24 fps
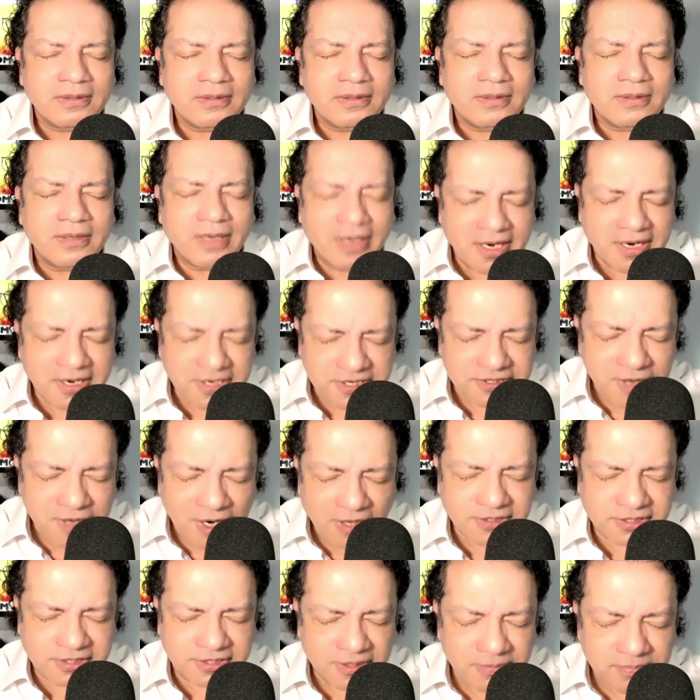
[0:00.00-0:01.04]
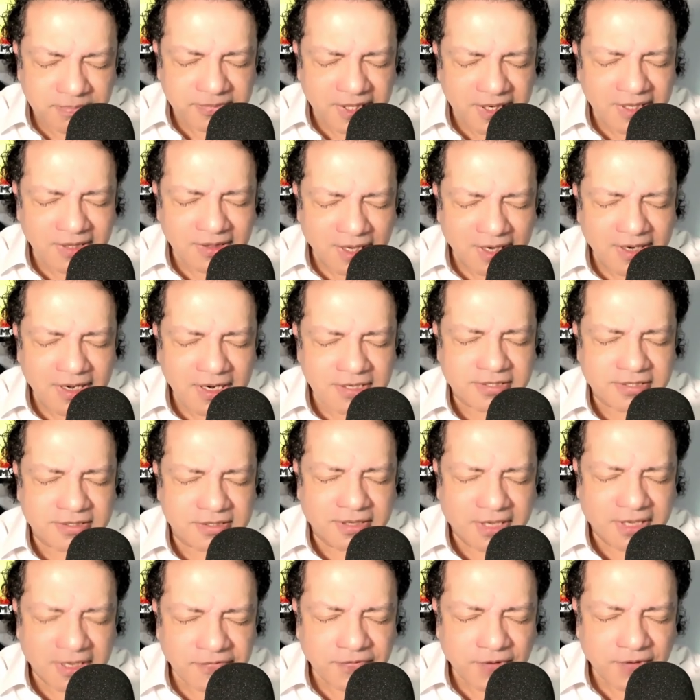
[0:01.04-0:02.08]
It is not something that He has to
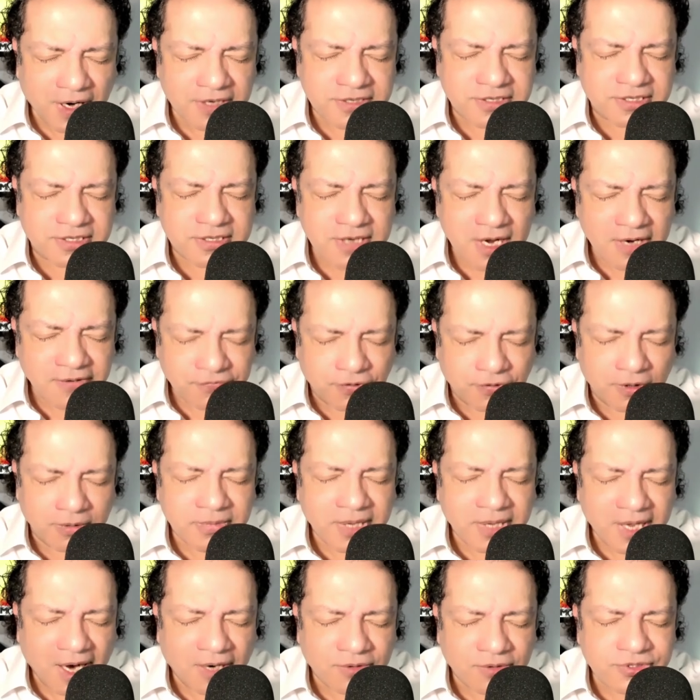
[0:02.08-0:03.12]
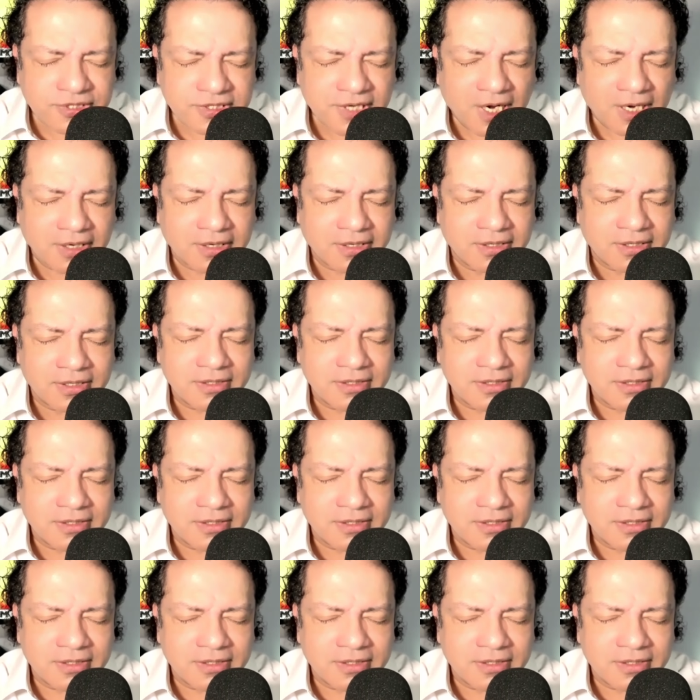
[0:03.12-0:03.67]
give us from the outside.